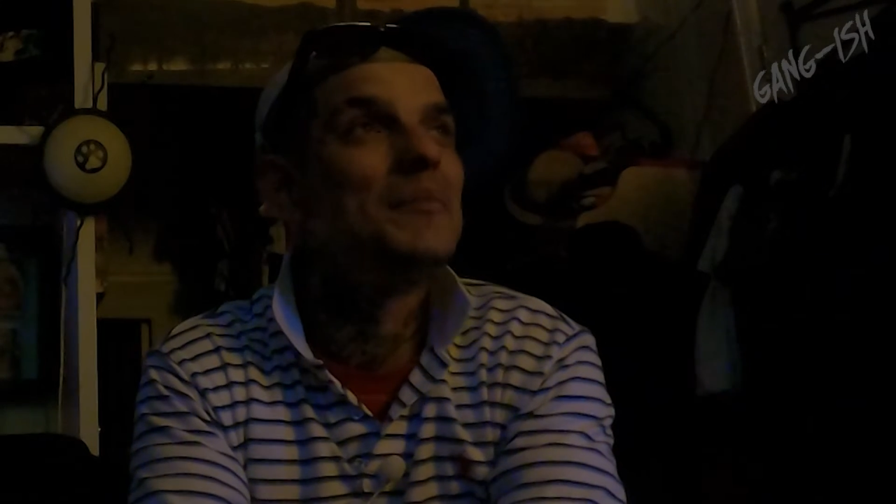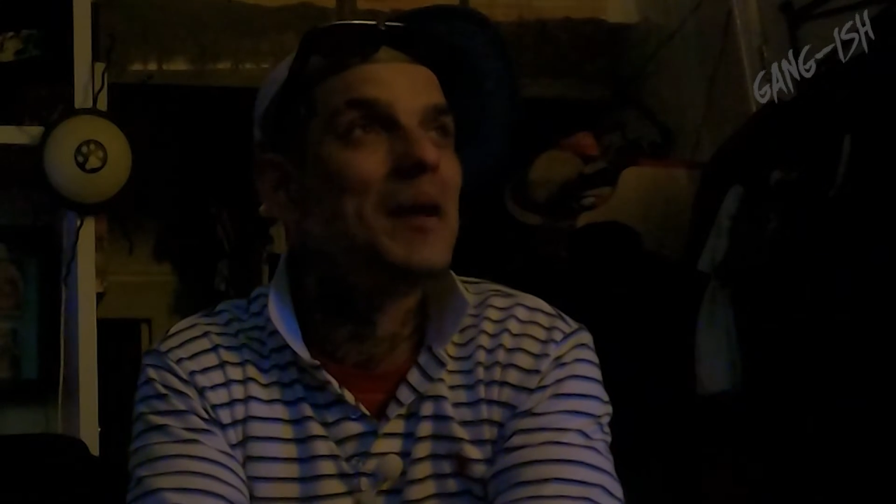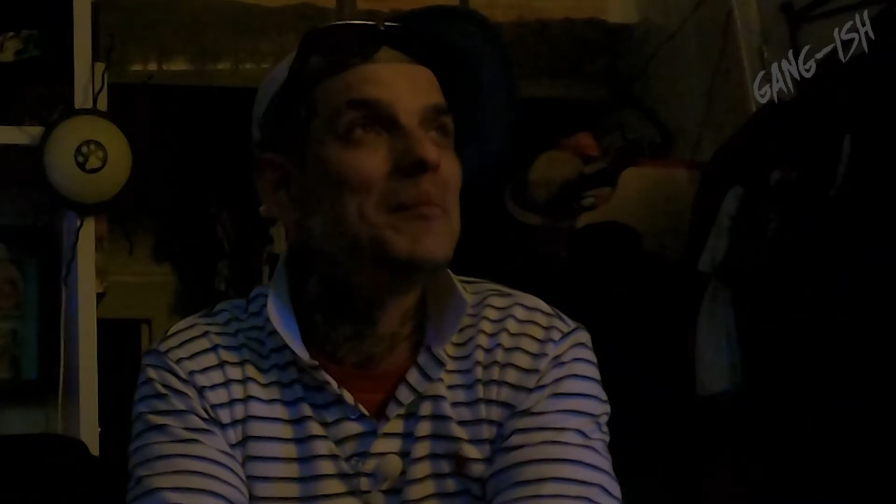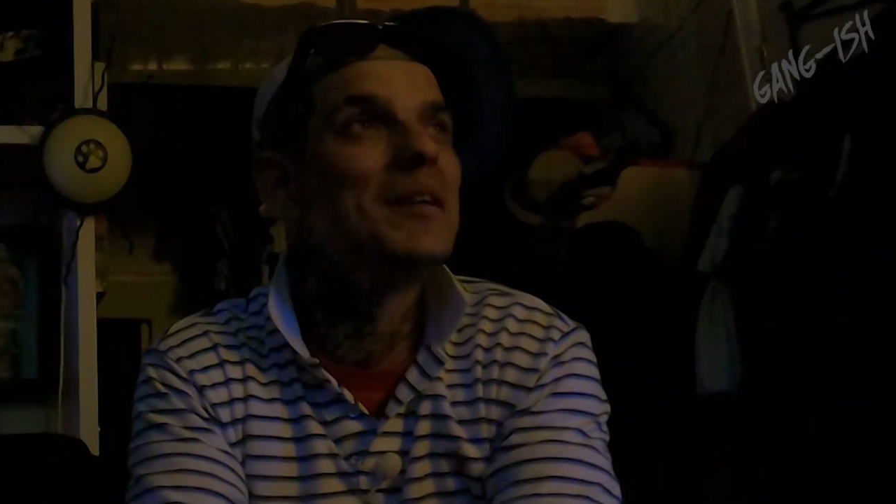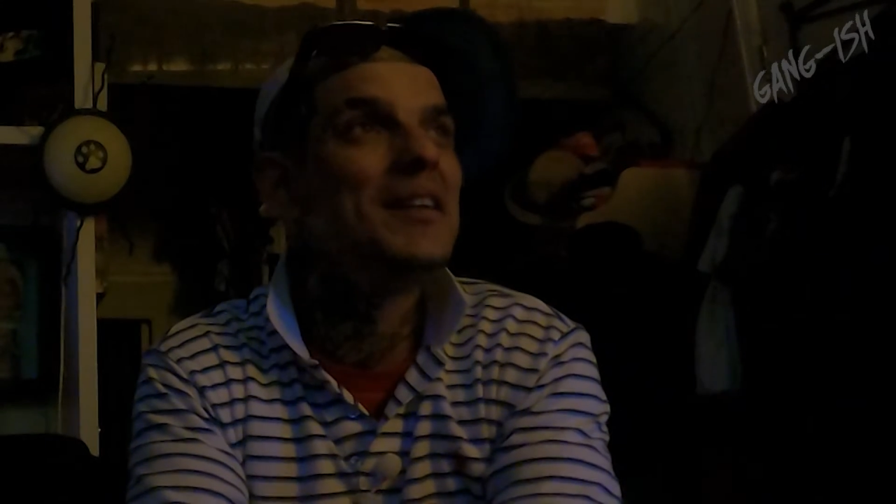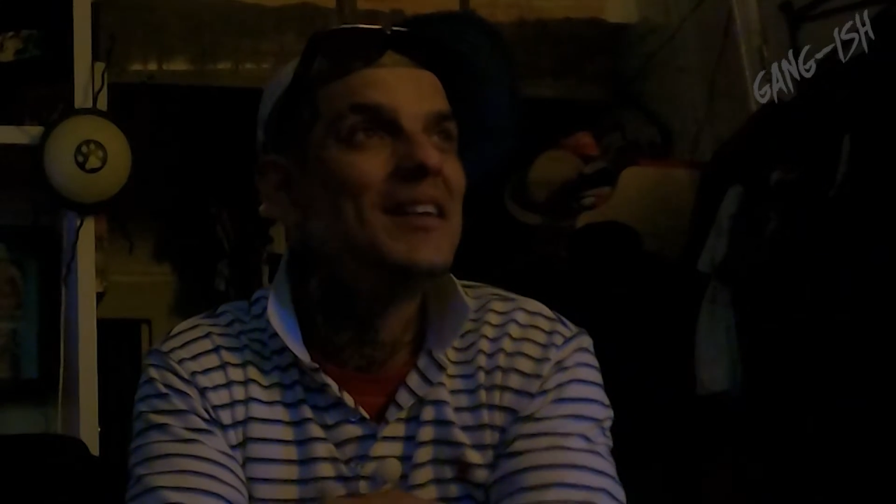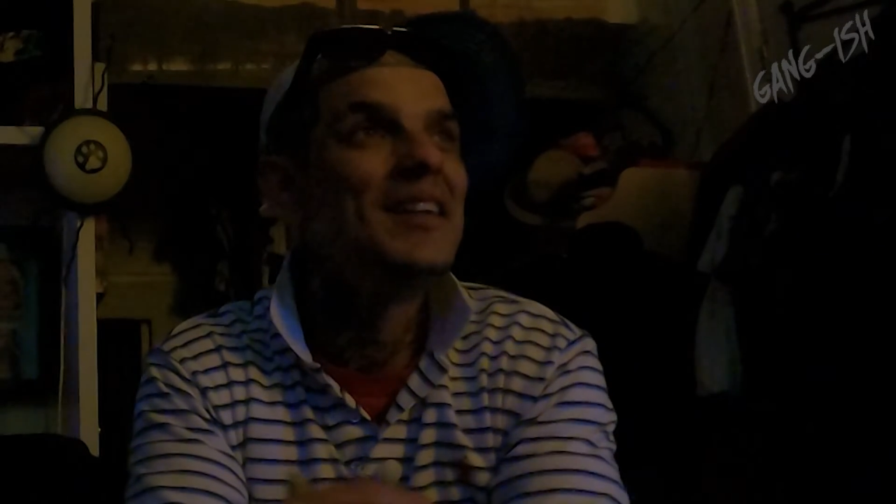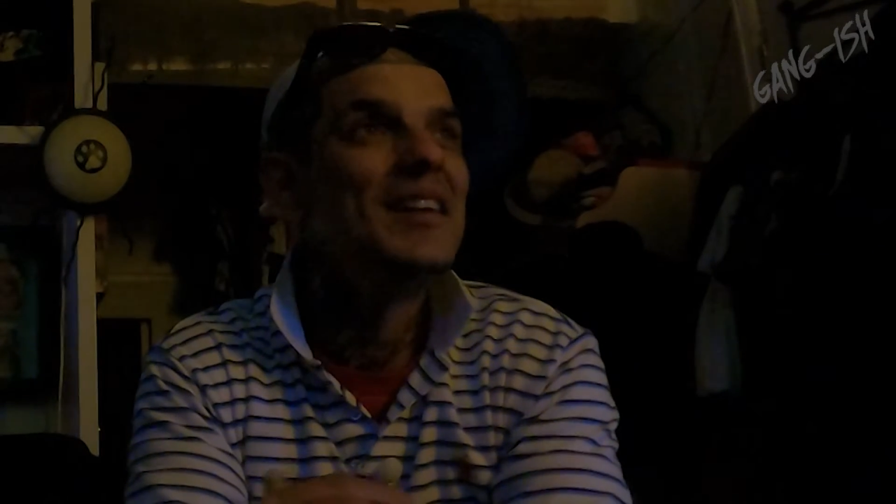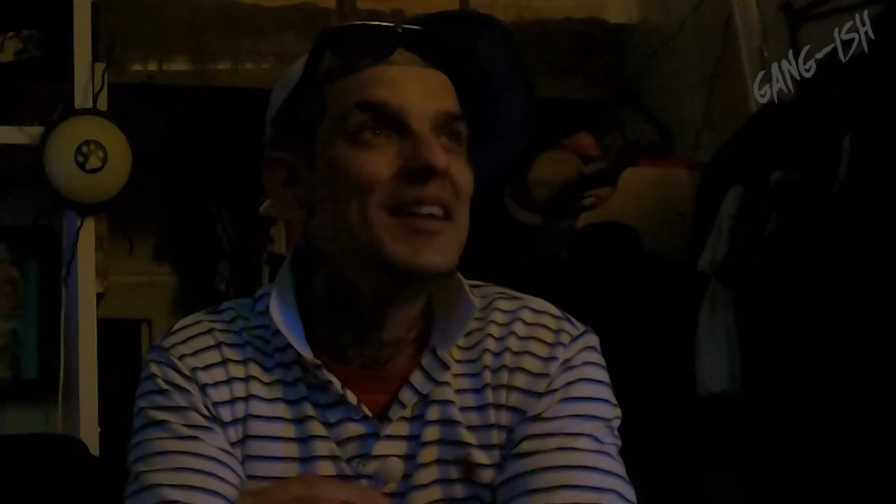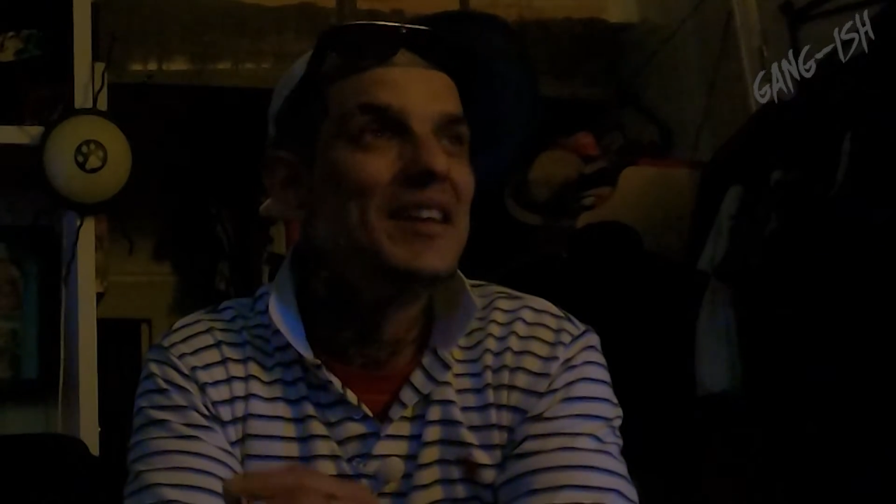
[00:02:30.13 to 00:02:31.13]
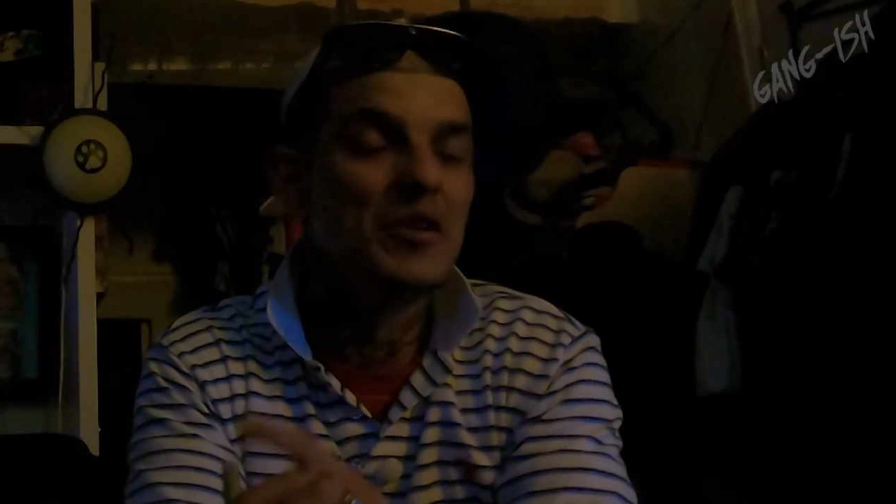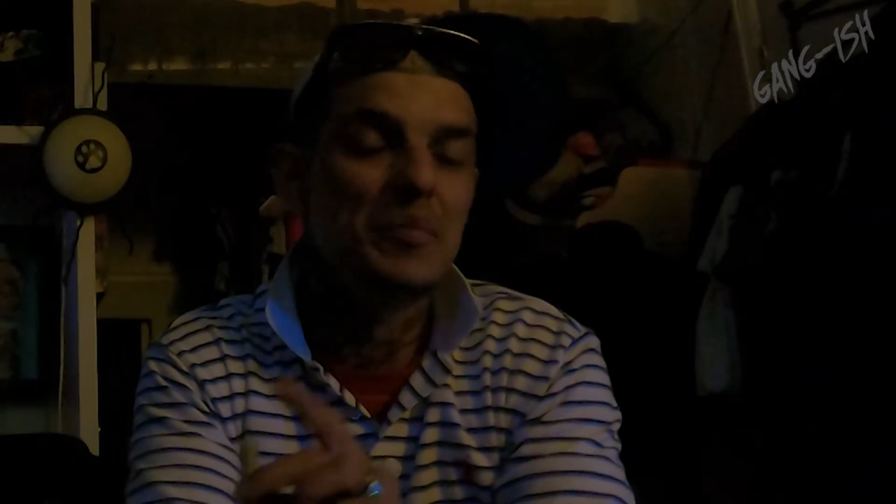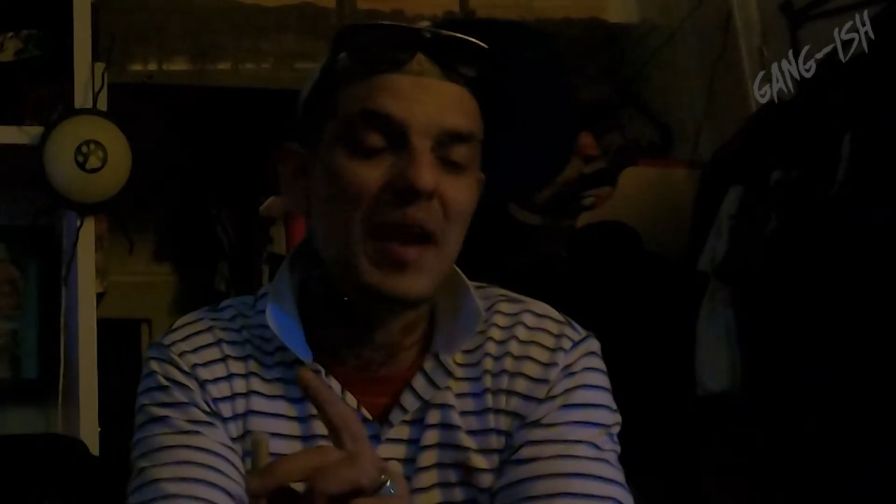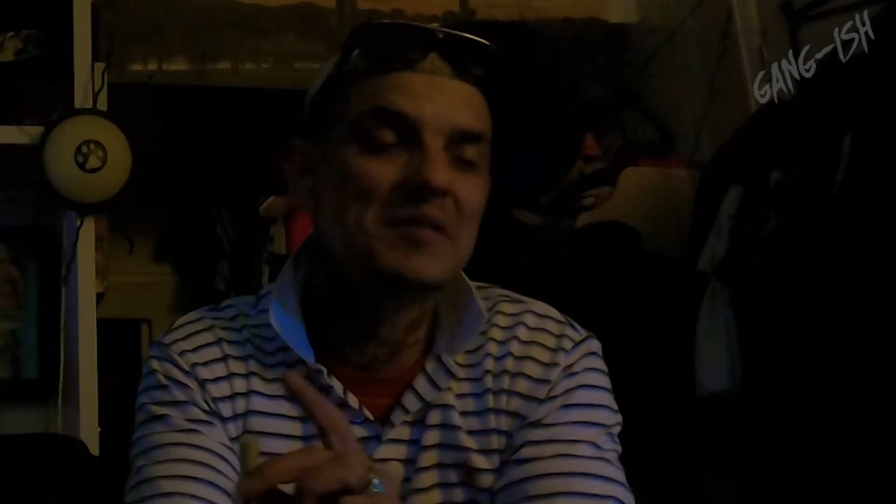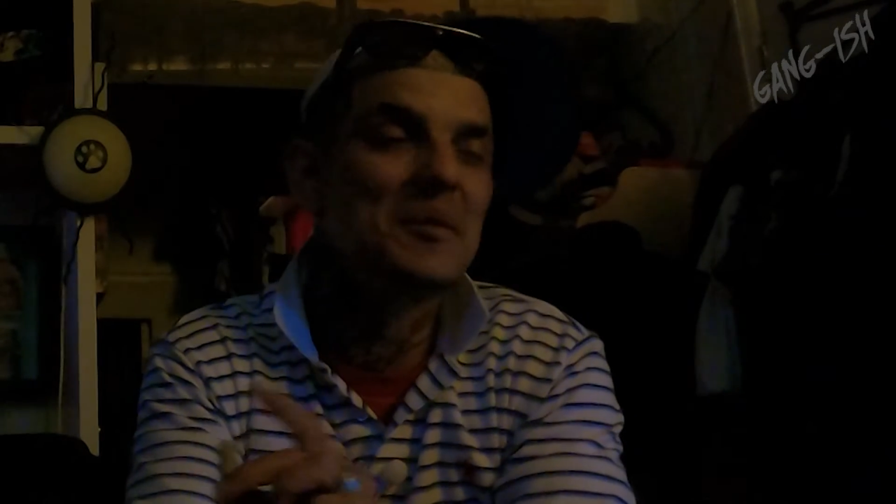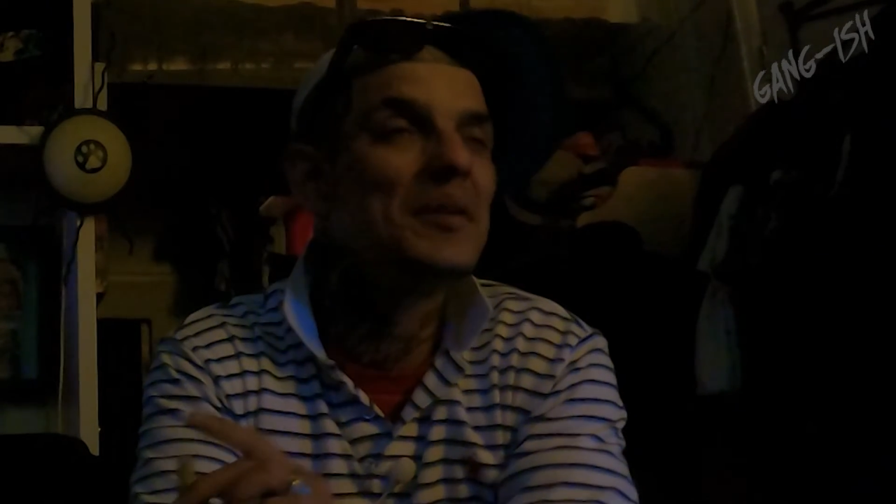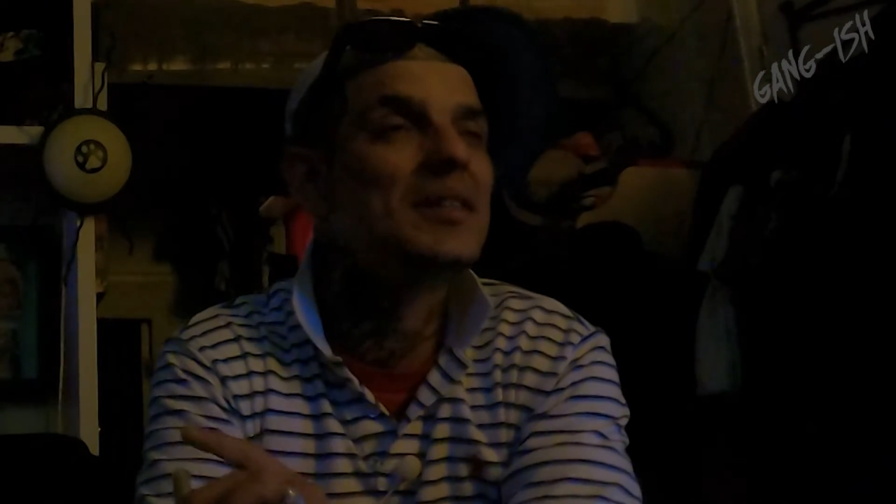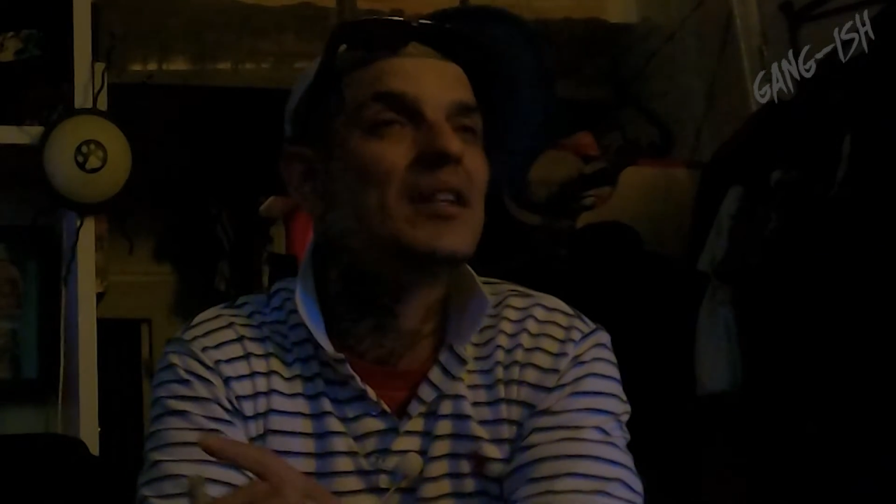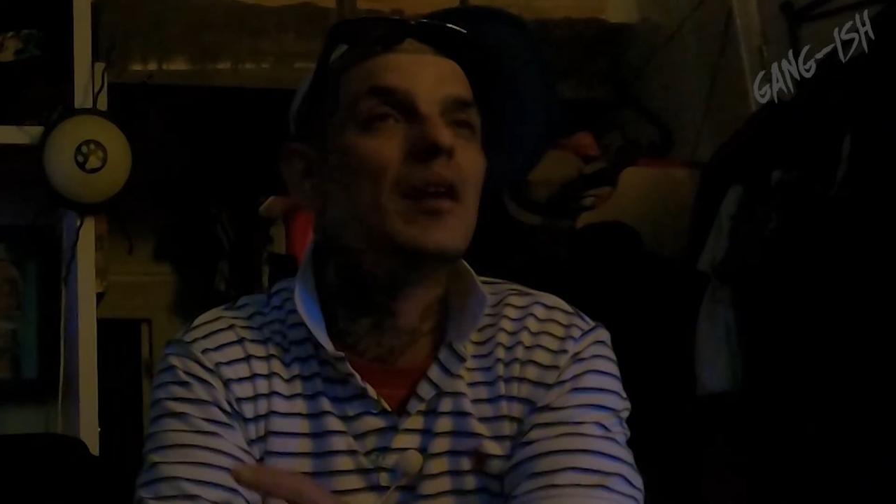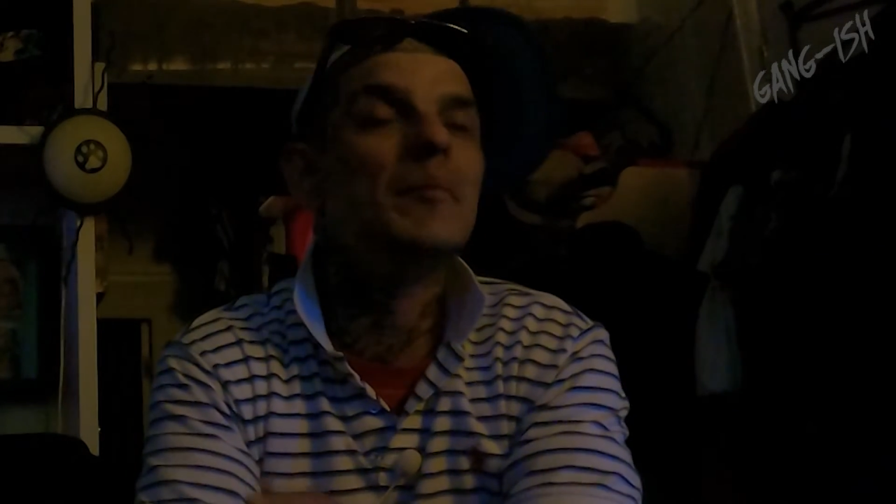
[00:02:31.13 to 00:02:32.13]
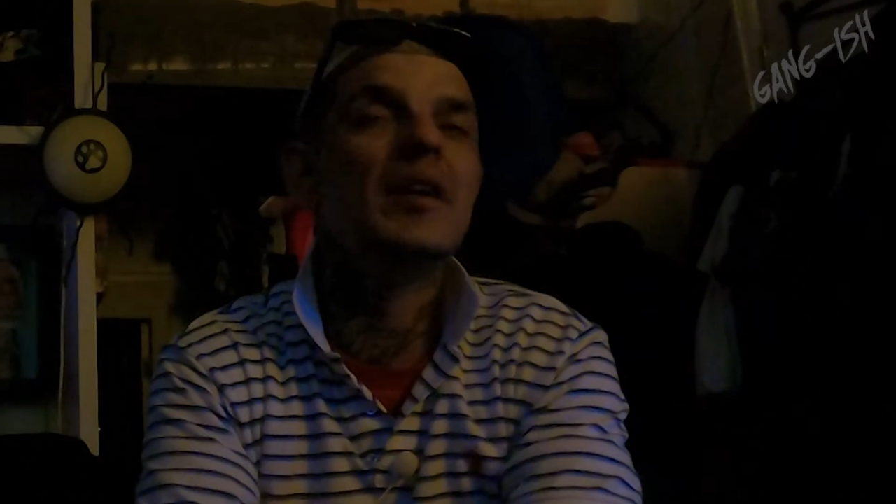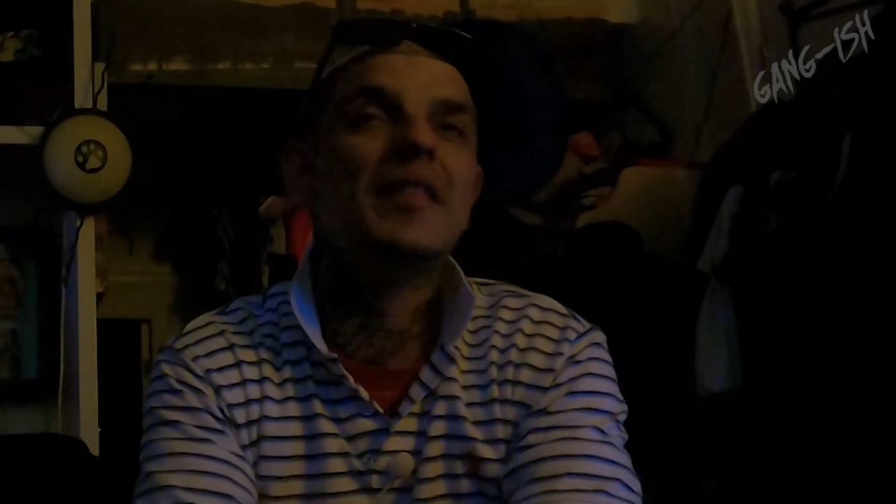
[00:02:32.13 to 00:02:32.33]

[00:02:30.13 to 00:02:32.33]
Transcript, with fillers: Remember? Yeah. You page me with the number,